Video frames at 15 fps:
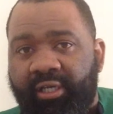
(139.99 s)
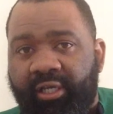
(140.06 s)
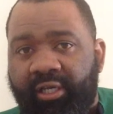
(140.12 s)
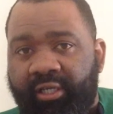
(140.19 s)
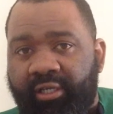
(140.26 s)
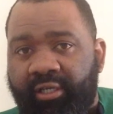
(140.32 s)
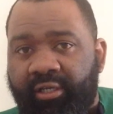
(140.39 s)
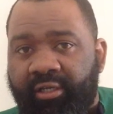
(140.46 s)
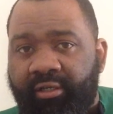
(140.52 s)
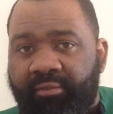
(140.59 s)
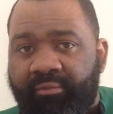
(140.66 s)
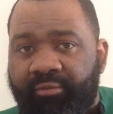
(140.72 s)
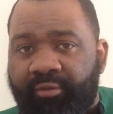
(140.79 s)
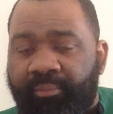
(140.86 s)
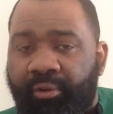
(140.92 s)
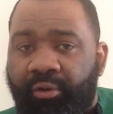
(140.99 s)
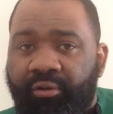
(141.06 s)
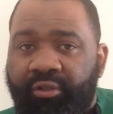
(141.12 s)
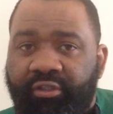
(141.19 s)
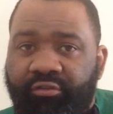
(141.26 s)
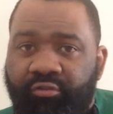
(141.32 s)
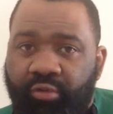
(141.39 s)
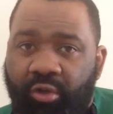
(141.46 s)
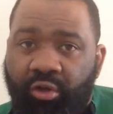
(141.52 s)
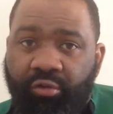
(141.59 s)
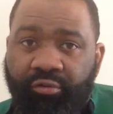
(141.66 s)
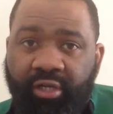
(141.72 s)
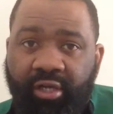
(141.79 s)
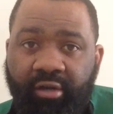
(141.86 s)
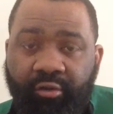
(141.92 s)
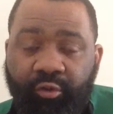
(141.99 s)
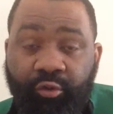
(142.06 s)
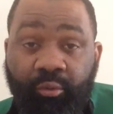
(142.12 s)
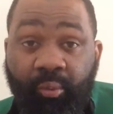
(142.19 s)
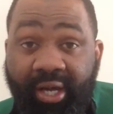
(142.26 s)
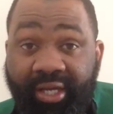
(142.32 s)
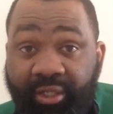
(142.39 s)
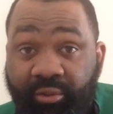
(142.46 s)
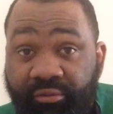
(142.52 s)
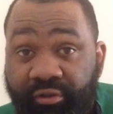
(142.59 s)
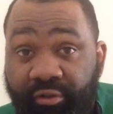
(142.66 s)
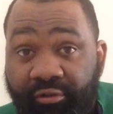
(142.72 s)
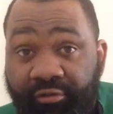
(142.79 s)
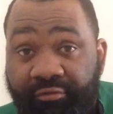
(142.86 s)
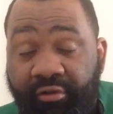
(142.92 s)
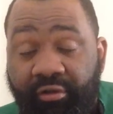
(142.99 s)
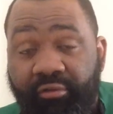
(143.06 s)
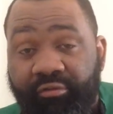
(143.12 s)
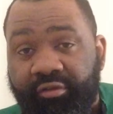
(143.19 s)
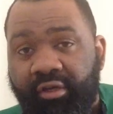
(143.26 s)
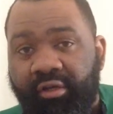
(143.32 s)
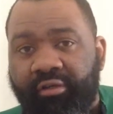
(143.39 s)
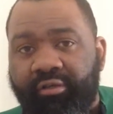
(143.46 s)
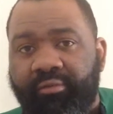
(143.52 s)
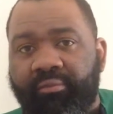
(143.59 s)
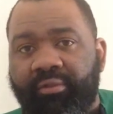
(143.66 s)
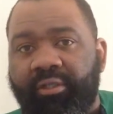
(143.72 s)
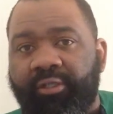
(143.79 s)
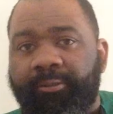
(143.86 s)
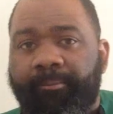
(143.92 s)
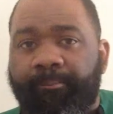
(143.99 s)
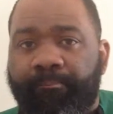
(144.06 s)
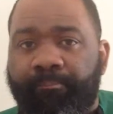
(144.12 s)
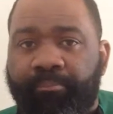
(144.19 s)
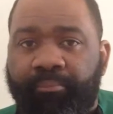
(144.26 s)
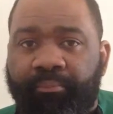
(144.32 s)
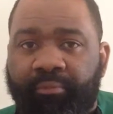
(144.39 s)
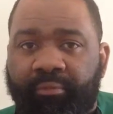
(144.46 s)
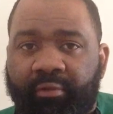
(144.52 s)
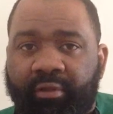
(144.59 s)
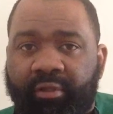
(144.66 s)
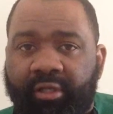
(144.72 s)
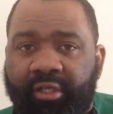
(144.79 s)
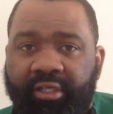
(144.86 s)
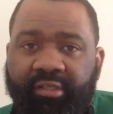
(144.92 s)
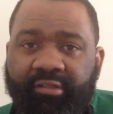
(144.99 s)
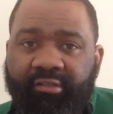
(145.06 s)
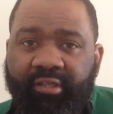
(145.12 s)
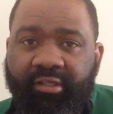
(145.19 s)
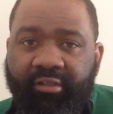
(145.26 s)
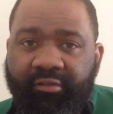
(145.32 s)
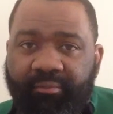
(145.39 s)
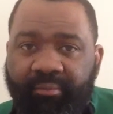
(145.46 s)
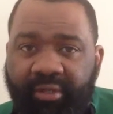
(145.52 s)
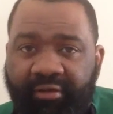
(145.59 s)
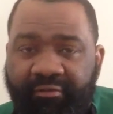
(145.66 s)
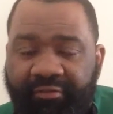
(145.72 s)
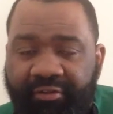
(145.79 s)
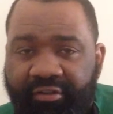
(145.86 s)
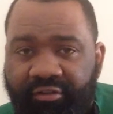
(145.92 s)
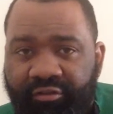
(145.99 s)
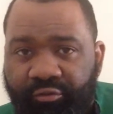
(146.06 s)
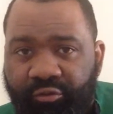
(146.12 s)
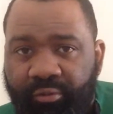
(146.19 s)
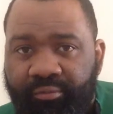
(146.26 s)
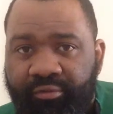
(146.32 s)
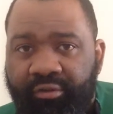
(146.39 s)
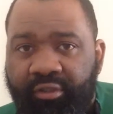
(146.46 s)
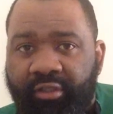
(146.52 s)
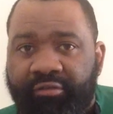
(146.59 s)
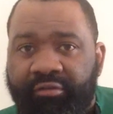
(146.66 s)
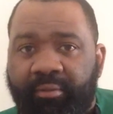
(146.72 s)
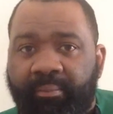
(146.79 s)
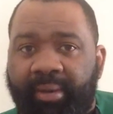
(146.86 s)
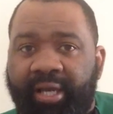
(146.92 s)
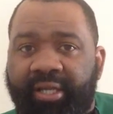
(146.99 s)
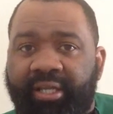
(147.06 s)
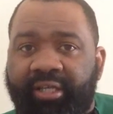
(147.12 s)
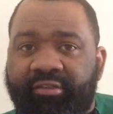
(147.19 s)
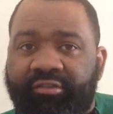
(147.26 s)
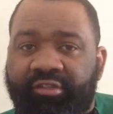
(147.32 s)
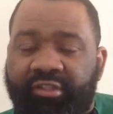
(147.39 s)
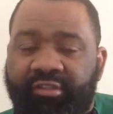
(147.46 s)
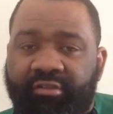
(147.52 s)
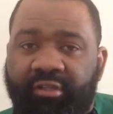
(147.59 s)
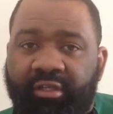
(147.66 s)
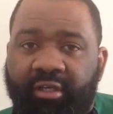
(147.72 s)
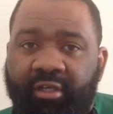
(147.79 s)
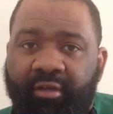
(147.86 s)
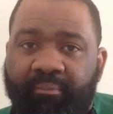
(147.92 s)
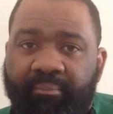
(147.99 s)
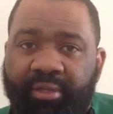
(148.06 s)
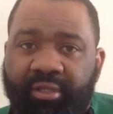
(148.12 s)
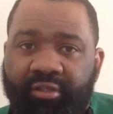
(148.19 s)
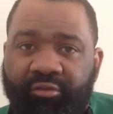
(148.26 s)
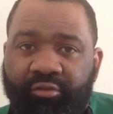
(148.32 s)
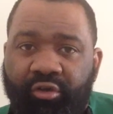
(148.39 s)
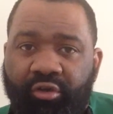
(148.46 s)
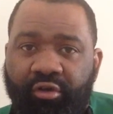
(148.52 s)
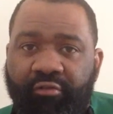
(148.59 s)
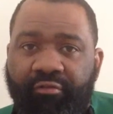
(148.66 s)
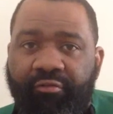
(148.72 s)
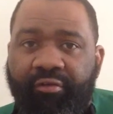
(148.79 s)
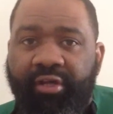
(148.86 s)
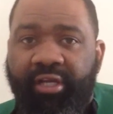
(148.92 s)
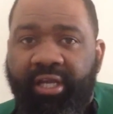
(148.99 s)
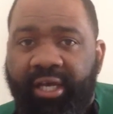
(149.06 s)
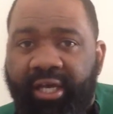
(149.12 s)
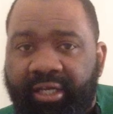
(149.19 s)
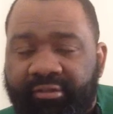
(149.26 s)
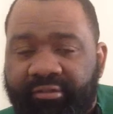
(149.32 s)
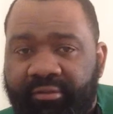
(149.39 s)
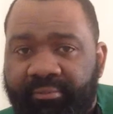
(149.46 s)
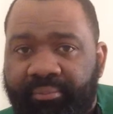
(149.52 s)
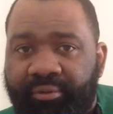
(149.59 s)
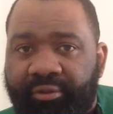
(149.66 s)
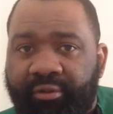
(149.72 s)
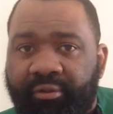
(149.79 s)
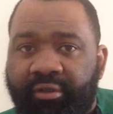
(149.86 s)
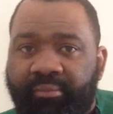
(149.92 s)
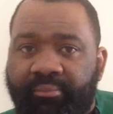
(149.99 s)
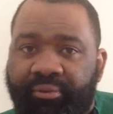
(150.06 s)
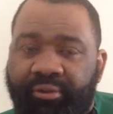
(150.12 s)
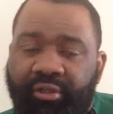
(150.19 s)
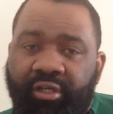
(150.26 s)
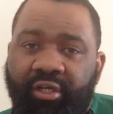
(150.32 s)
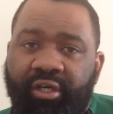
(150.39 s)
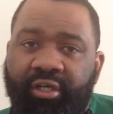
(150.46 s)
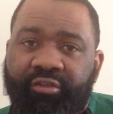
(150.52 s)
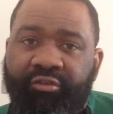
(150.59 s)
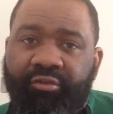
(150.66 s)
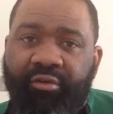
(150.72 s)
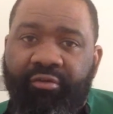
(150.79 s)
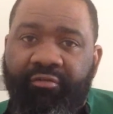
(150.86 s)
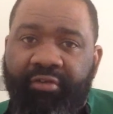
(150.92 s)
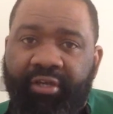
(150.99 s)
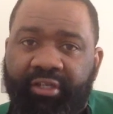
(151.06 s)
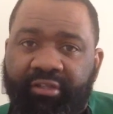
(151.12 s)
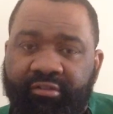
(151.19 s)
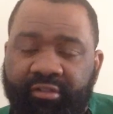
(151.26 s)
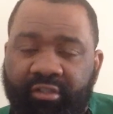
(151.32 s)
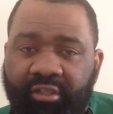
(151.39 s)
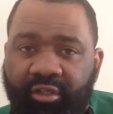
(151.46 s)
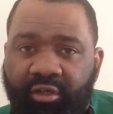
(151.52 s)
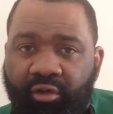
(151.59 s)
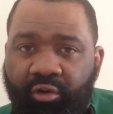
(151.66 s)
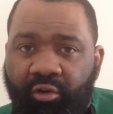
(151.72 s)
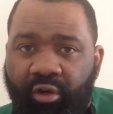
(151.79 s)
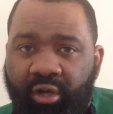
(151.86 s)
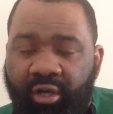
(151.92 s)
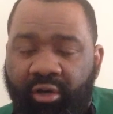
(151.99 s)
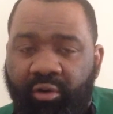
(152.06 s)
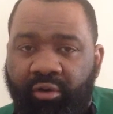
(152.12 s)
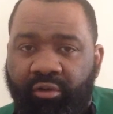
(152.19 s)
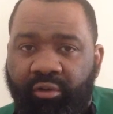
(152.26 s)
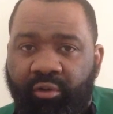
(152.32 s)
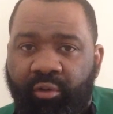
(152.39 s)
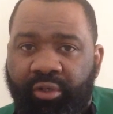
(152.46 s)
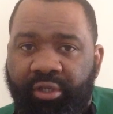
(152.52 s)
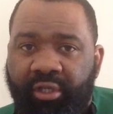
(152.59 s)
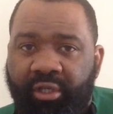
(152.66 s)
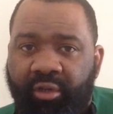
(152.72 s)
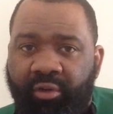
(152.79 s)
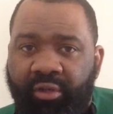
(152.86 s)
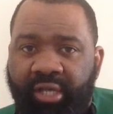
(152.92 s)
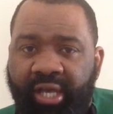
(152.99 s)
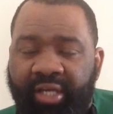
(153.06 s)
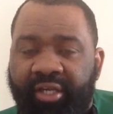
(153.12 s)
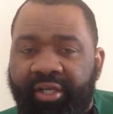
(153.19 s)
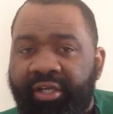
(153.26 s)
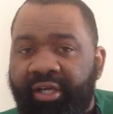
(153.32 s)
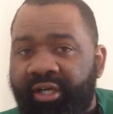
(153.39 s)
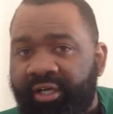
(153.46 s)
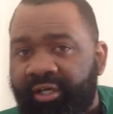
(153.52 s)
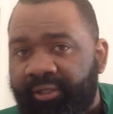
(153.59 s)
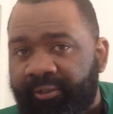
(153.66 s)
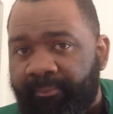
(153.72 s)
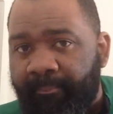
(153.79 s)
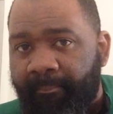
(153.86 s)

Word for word: And uh, the police rolled down on him while he was on the phone talking to me. And they say this man fit the description of somebody that just beat his girlfriend ass and put a put a gun to her face, or or or he, or he had a gun.